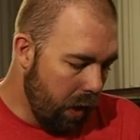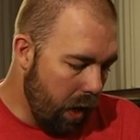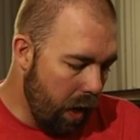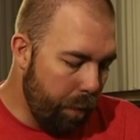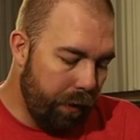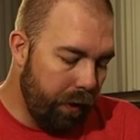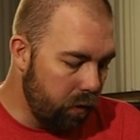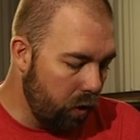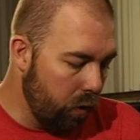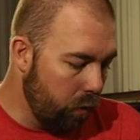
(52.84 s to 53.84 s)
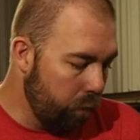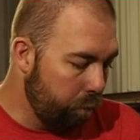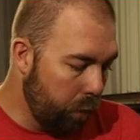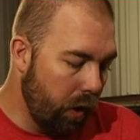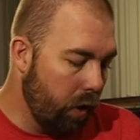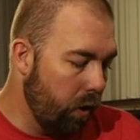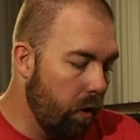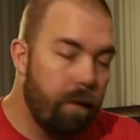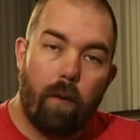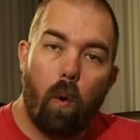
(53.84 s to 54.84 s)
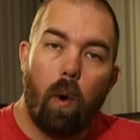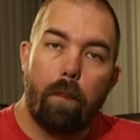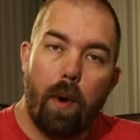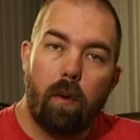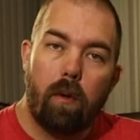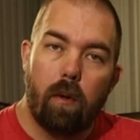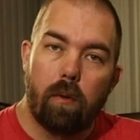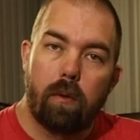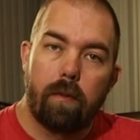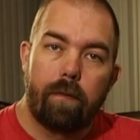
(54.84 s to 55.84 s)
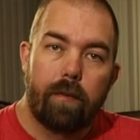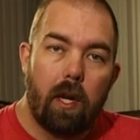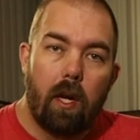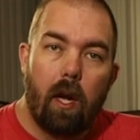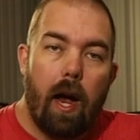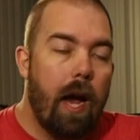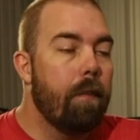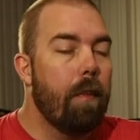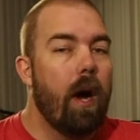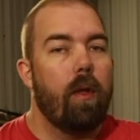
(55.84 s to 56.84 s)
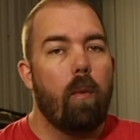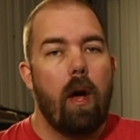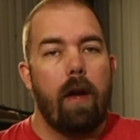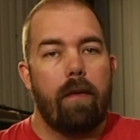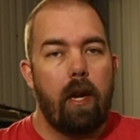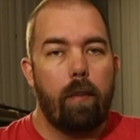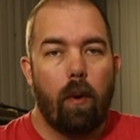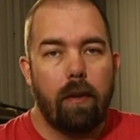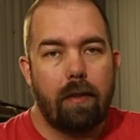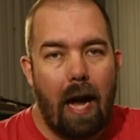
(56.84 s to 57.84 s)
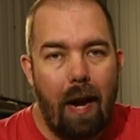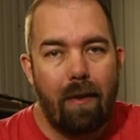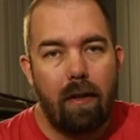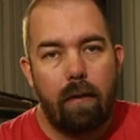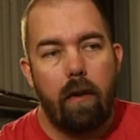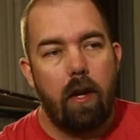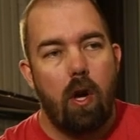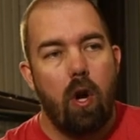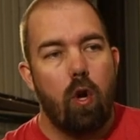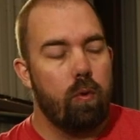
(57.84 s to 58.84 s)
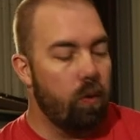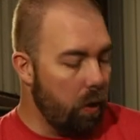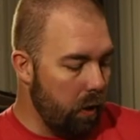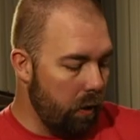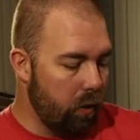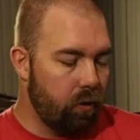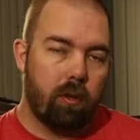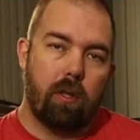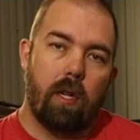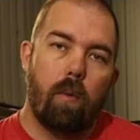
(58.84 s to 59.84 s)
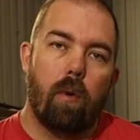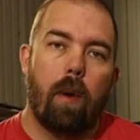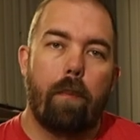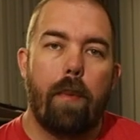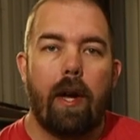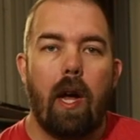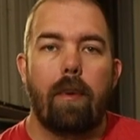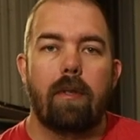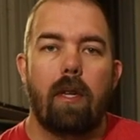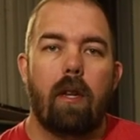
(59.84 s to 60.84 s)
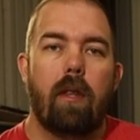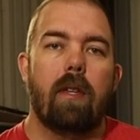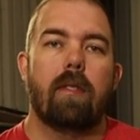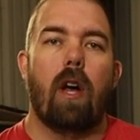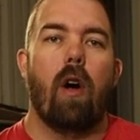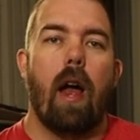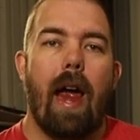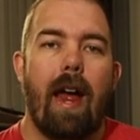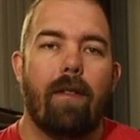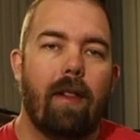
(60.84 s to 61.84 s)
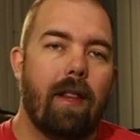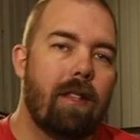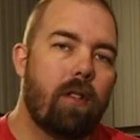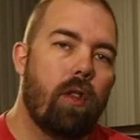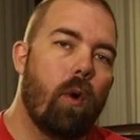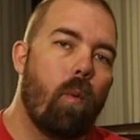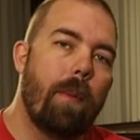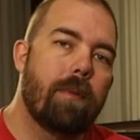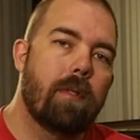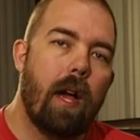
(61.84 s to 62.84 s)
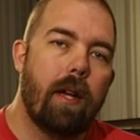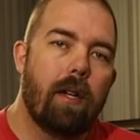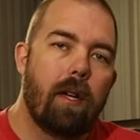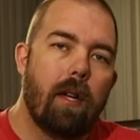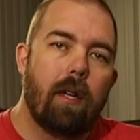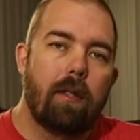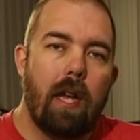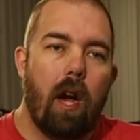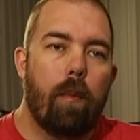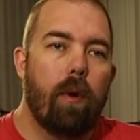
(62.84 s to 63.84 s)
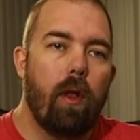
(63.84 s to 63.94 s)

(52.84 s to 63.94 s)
but these are particularly for boat use. And by the way, if at any point in time in this video you get interested and want to pick up a set of these, I'll have a link to their website down